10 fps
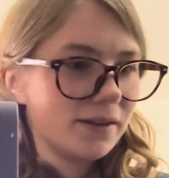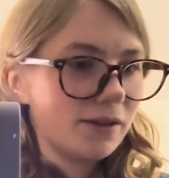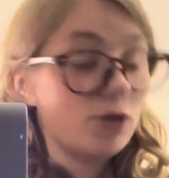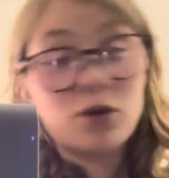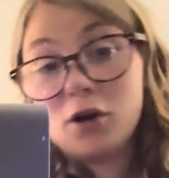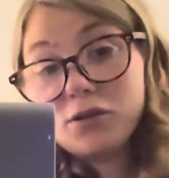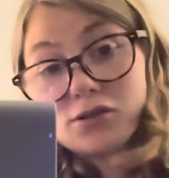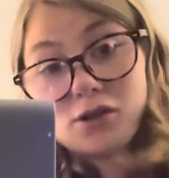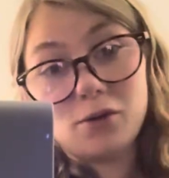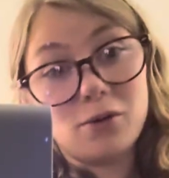You can
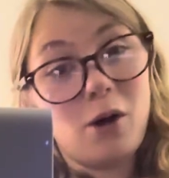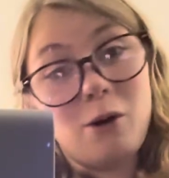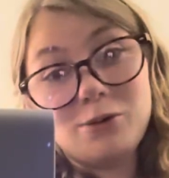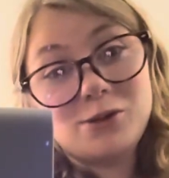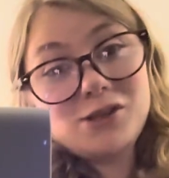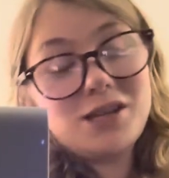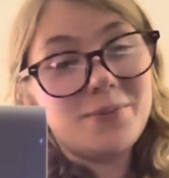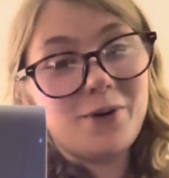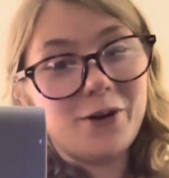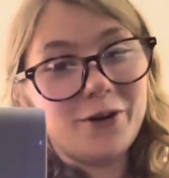also host tea
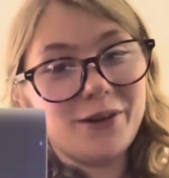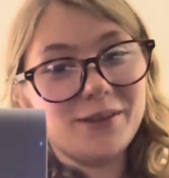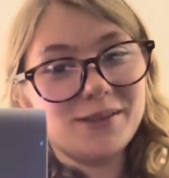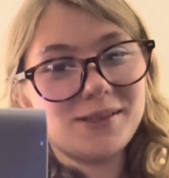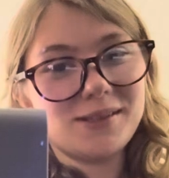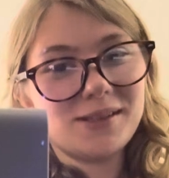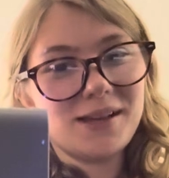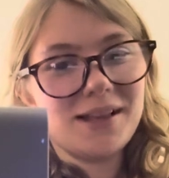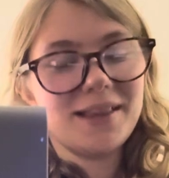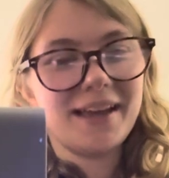parties
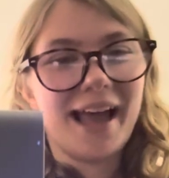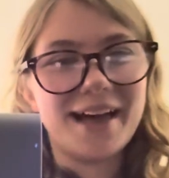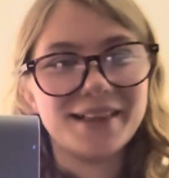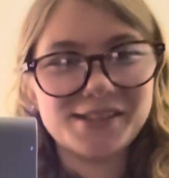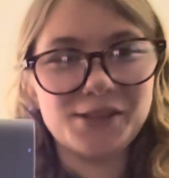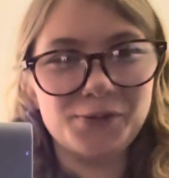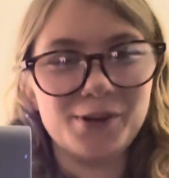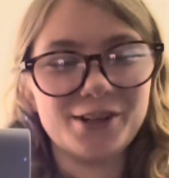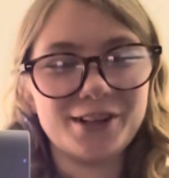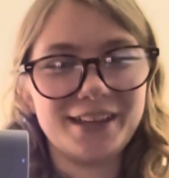like Alice in
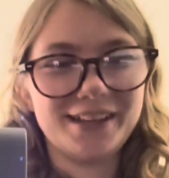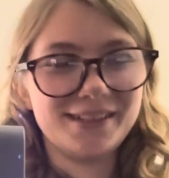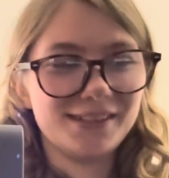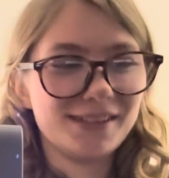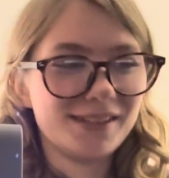Wonderland.